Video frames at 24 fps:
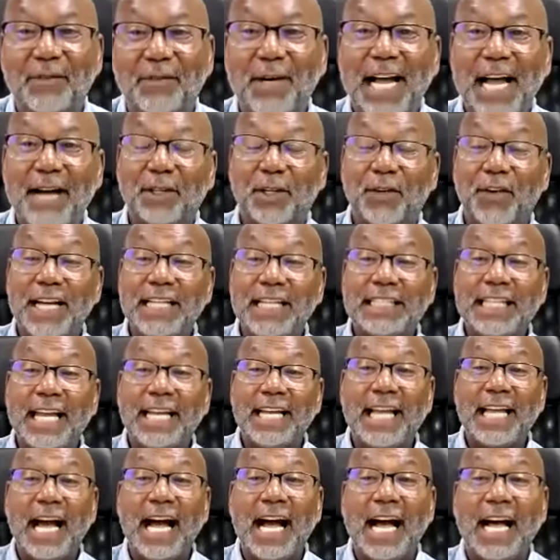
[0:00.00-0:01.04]
Well, have a great day.
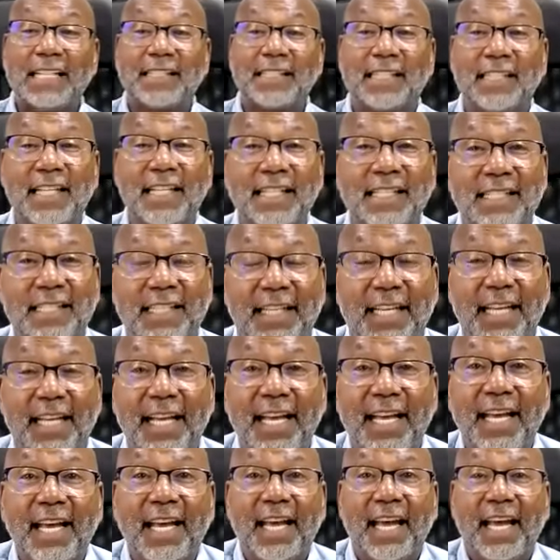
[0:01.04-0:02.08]
Guys, listen,
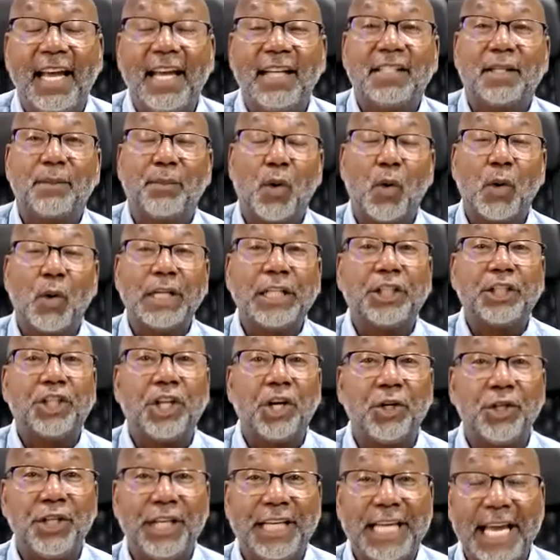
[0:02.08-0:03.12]
it's the morning
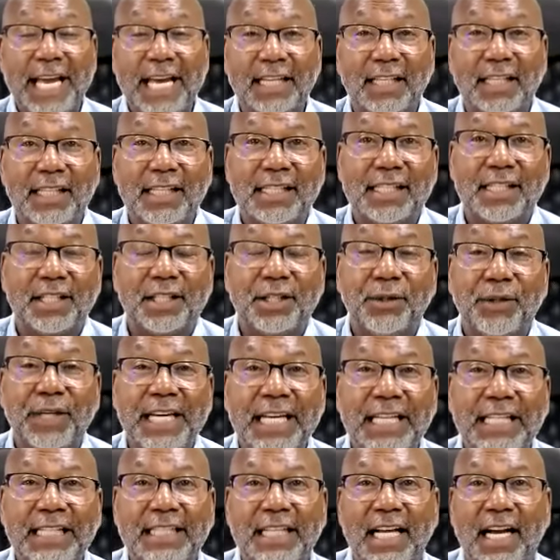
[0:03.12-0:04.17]
show you can listen to
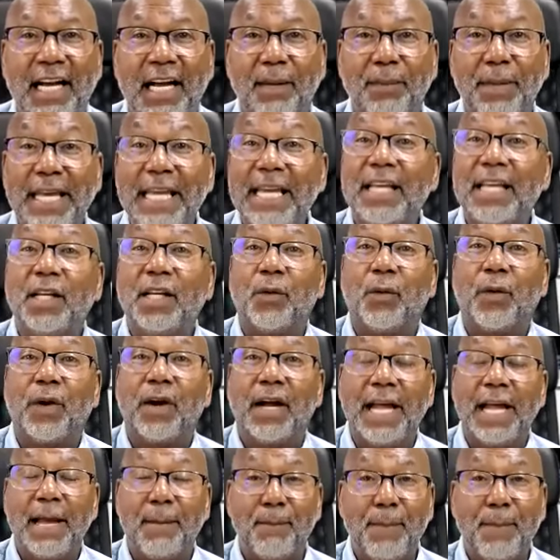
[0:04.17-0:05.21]
anytime,
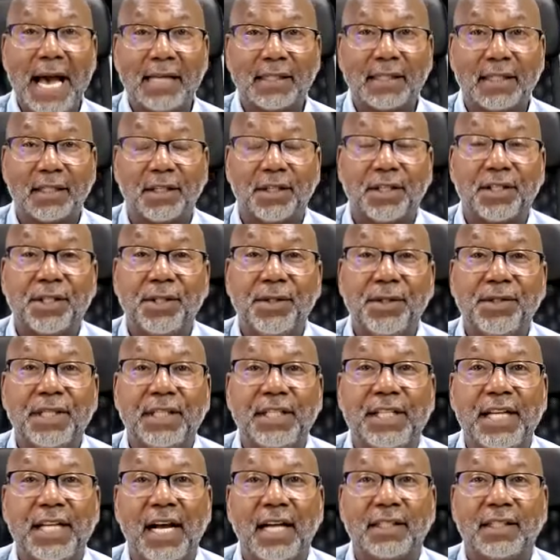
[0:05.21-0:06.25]
anywhere. Ambassador
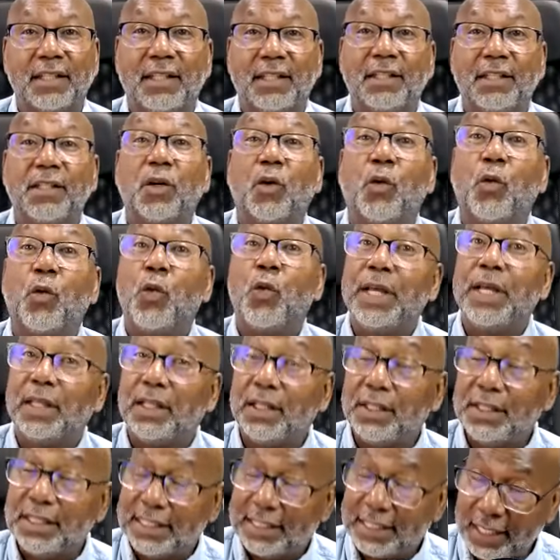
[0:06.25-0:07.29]
Suzan Johnson Cook with
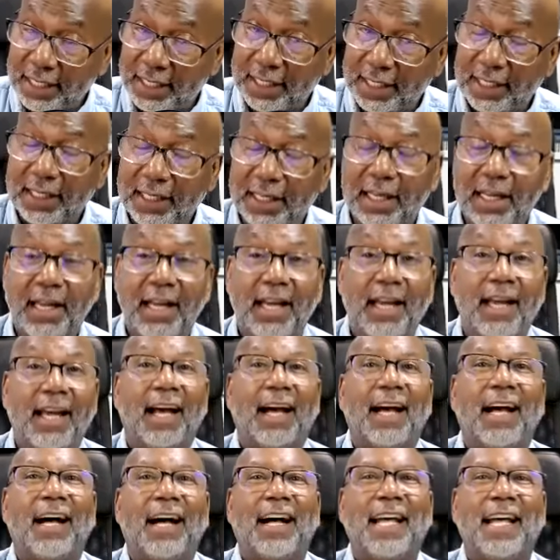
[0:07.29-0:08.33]
a Z
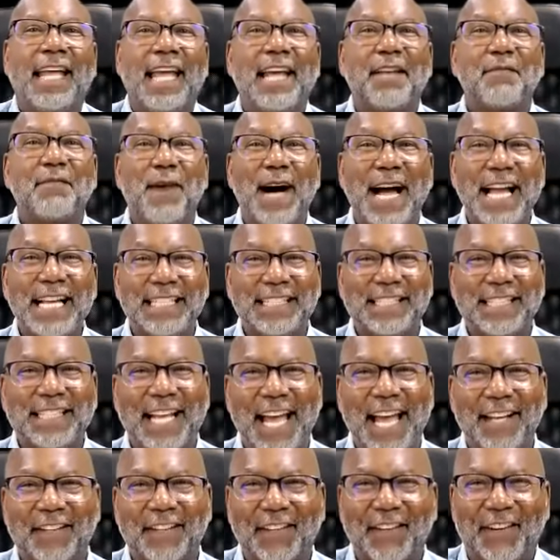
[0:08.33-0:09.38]
and Mike
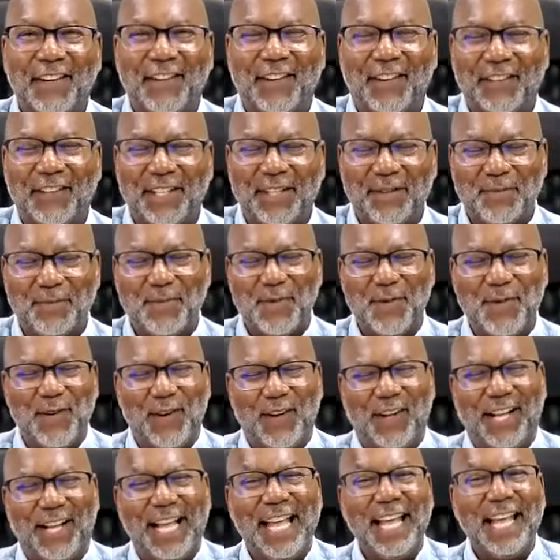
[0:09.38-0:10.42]
Chandler,
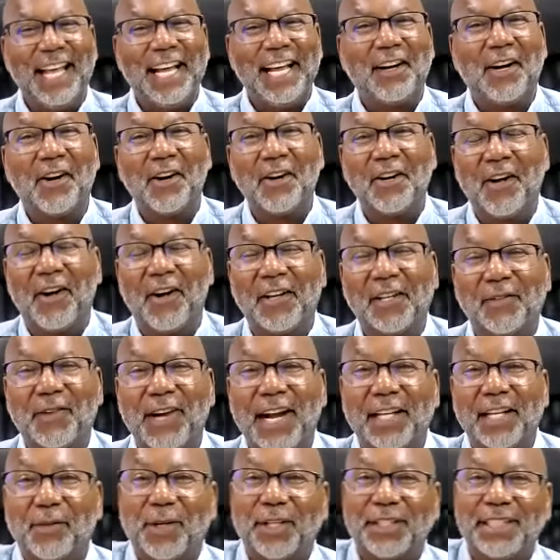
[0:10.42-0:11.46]
heard all
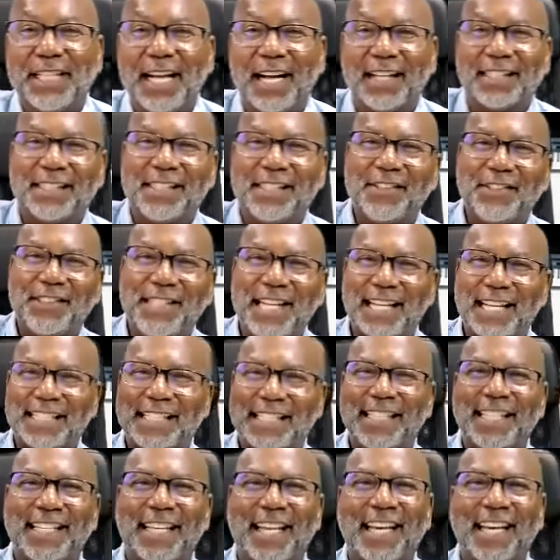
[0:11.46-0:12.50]
around the world. Dr. Suzy, I'll
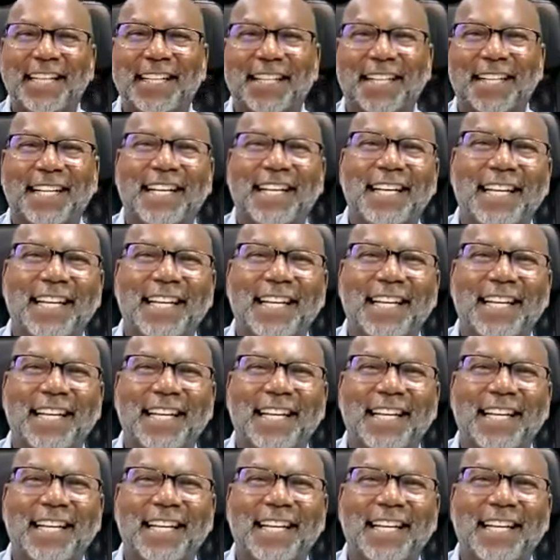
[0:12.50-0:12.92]
see you later.